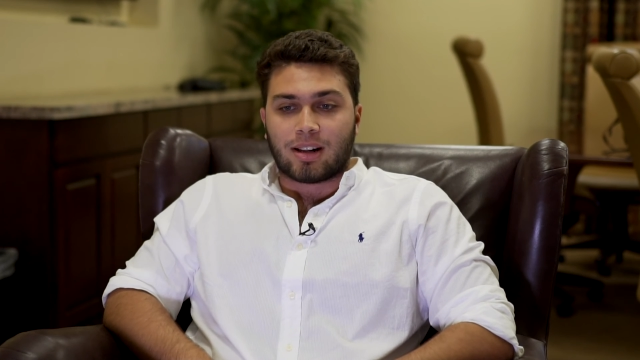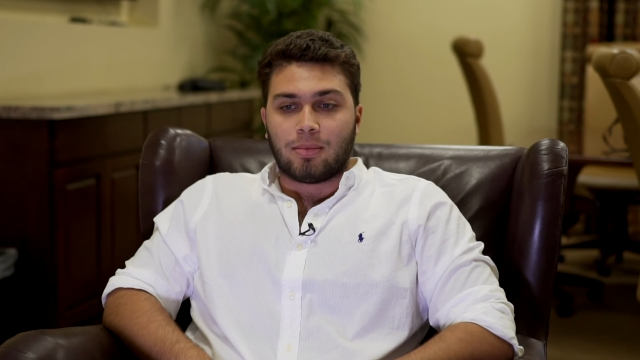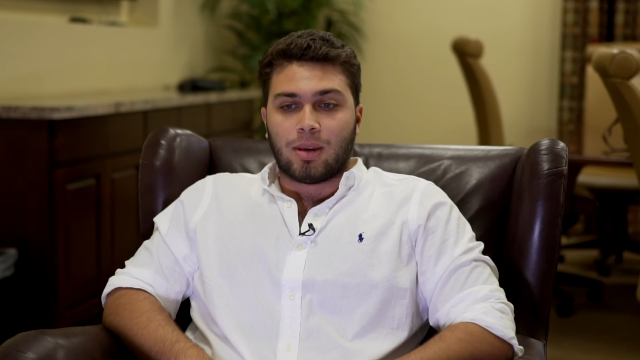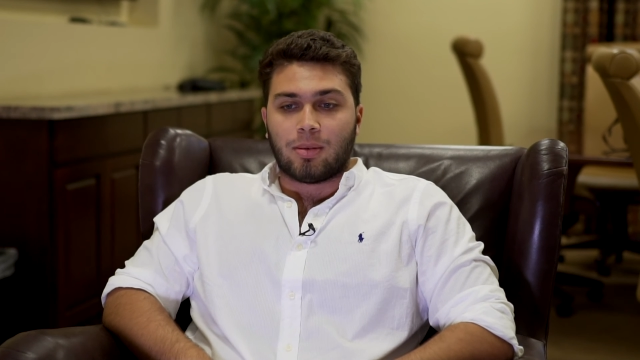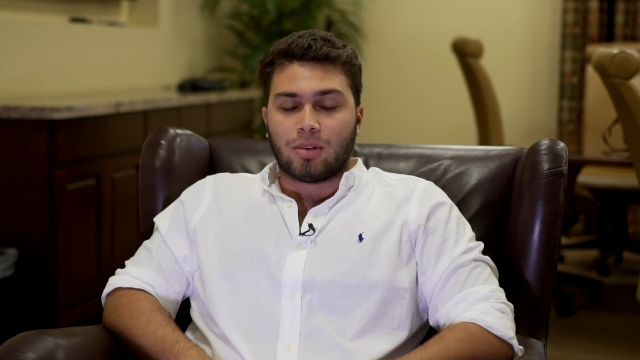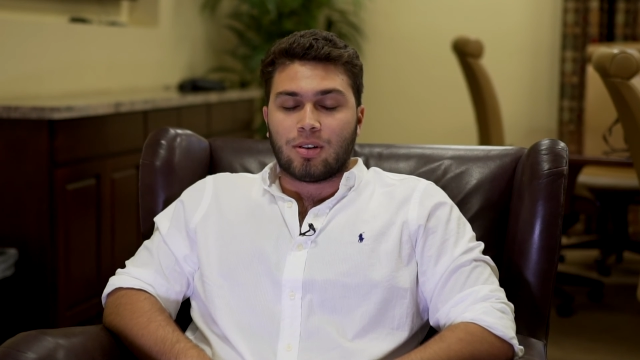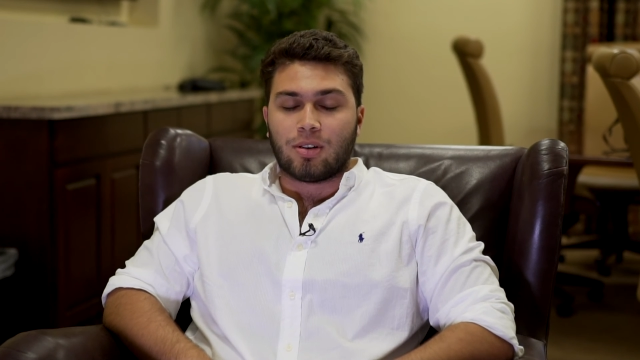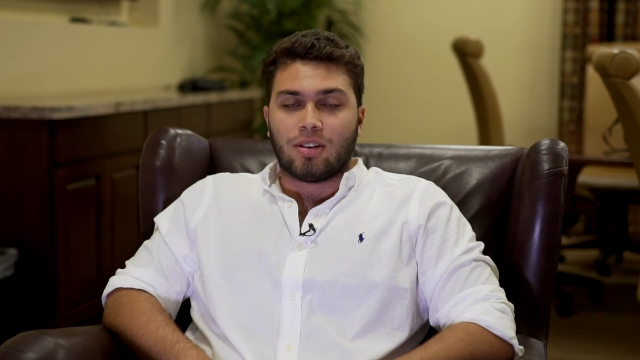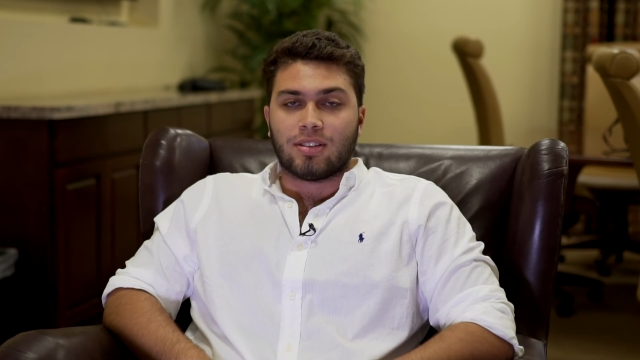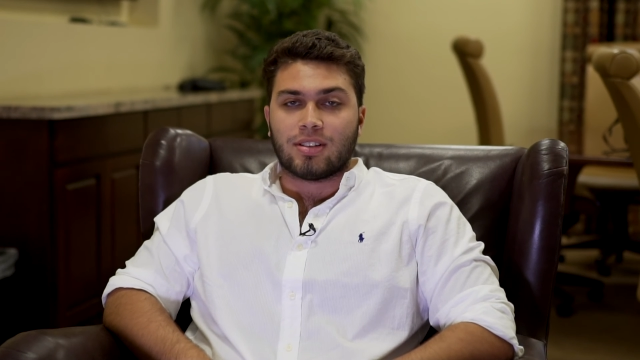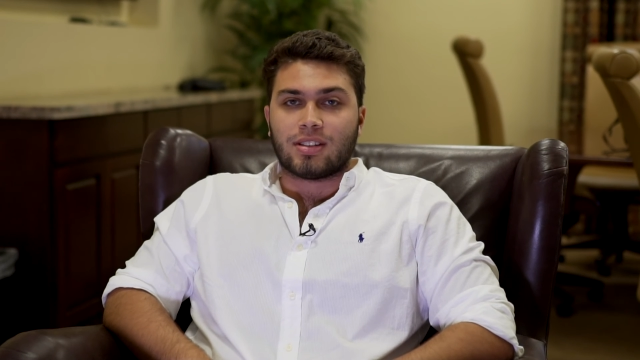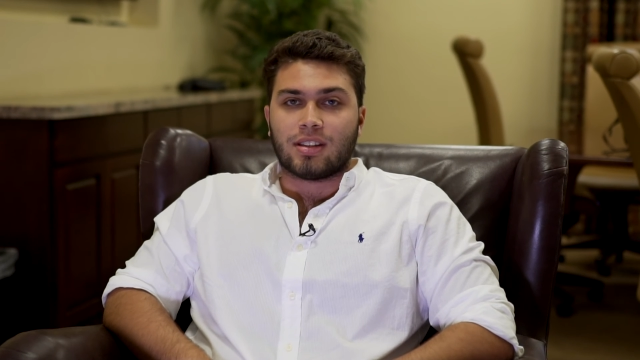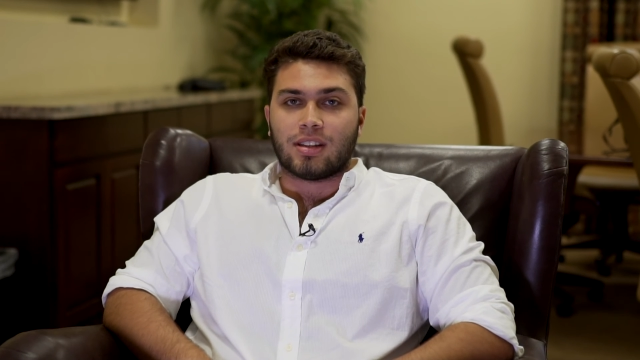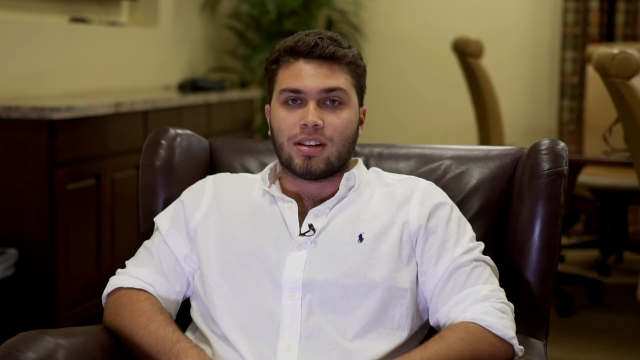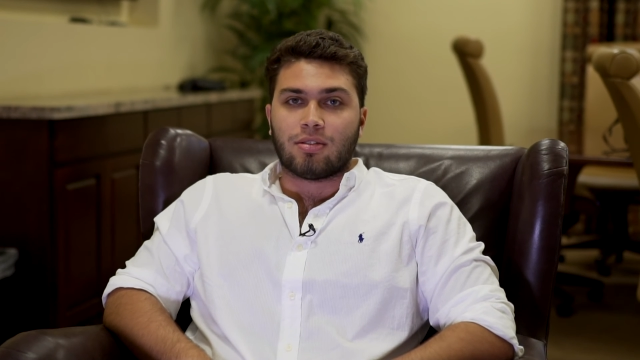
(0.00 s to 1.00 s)
going to be able to go on
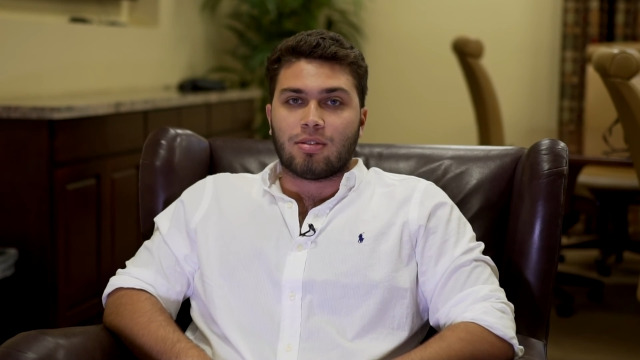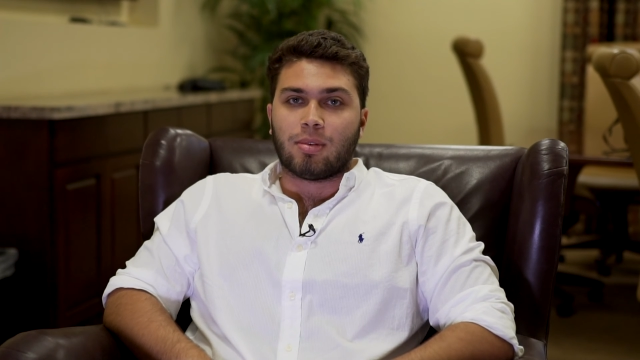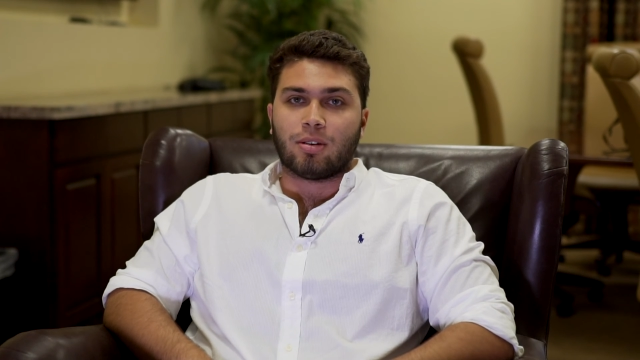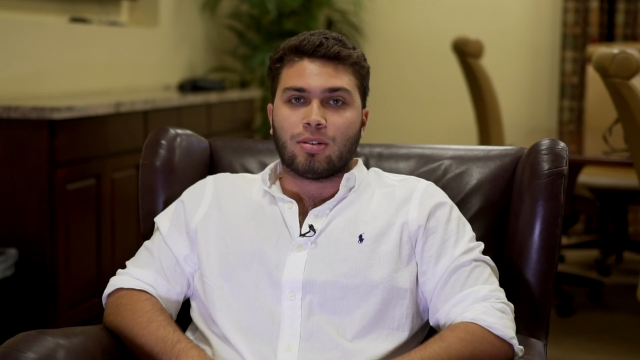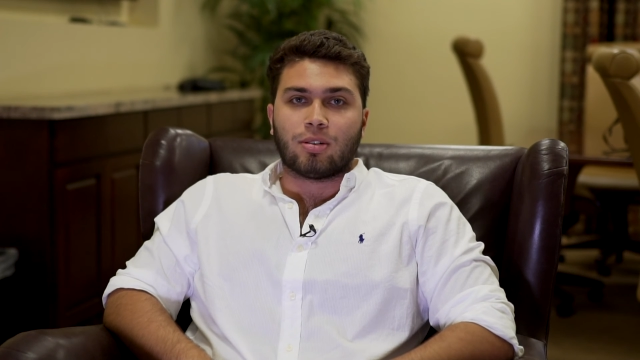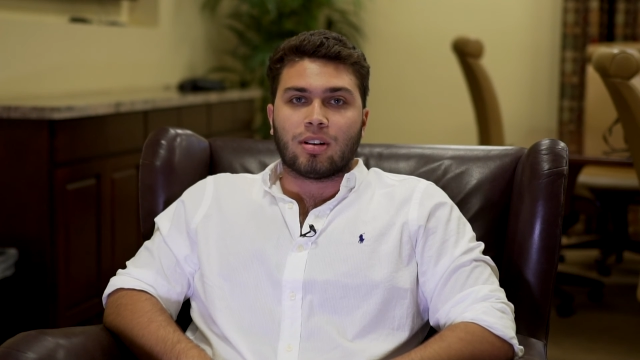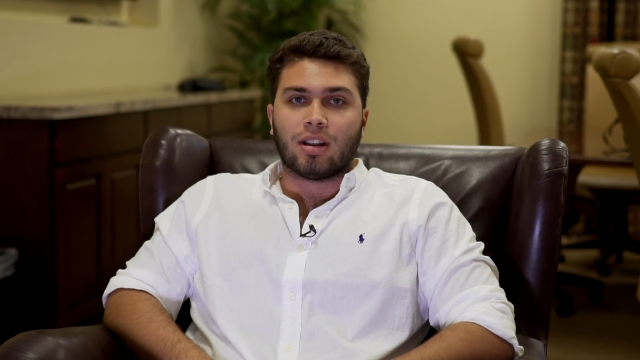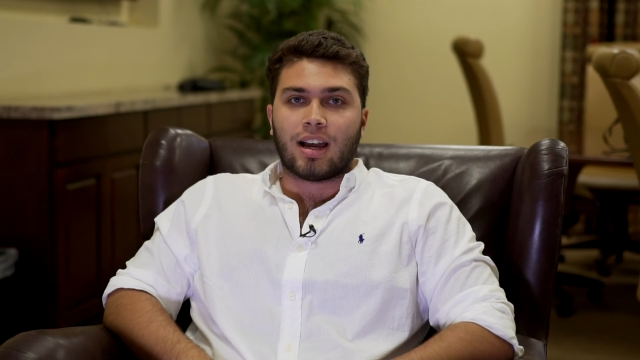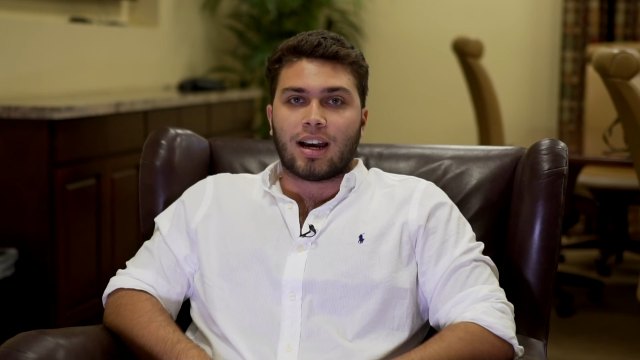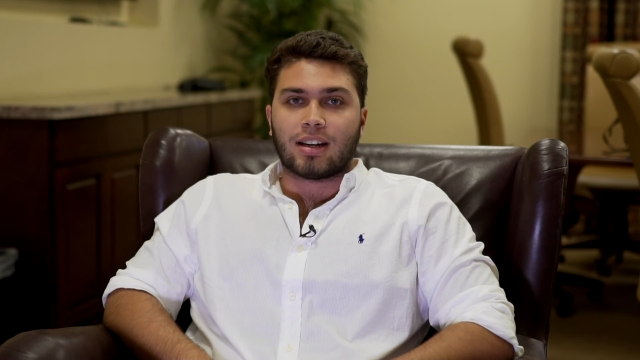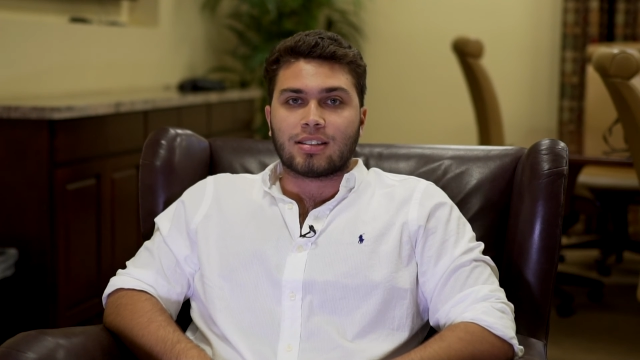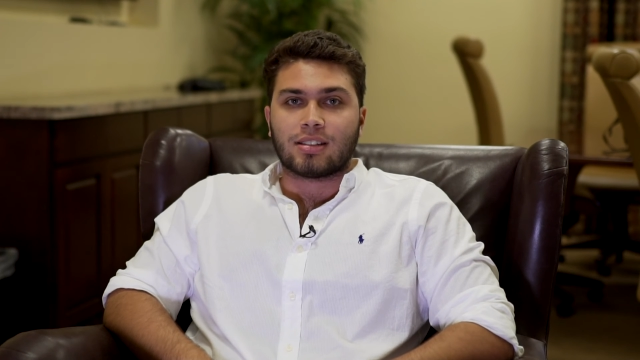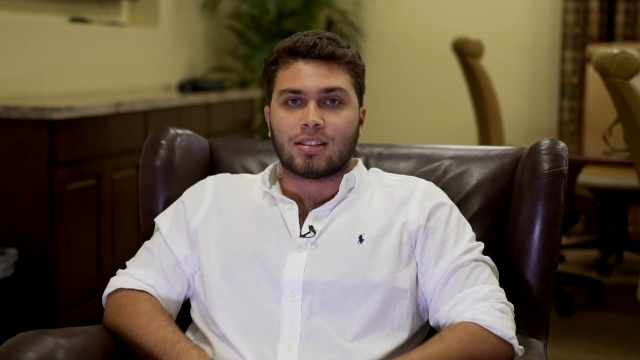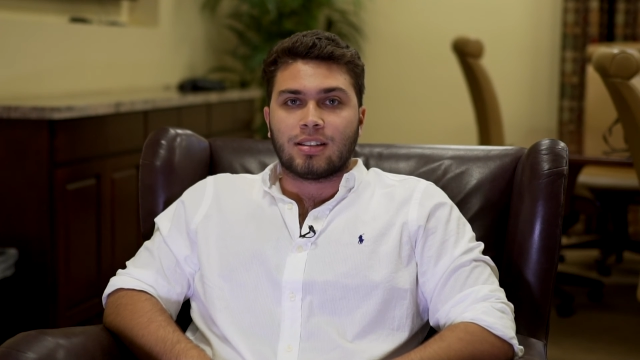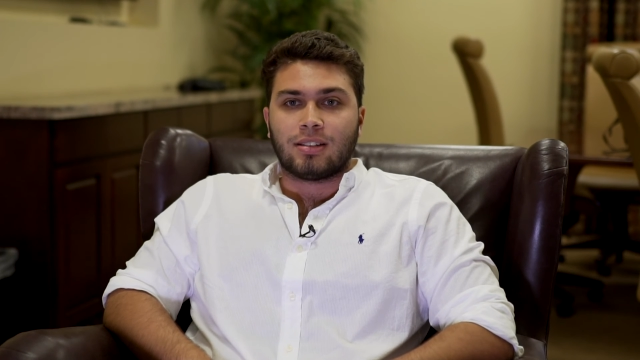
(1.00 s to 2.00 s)
this thing with my whole class.